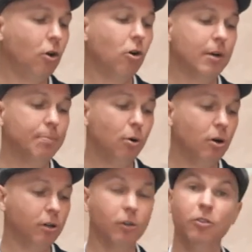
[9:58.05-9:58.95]
or
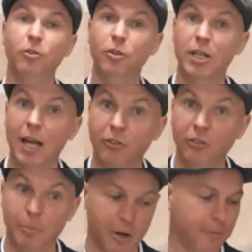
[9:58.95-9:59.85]
importance to the
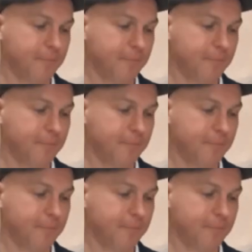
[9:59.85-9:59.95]
customer.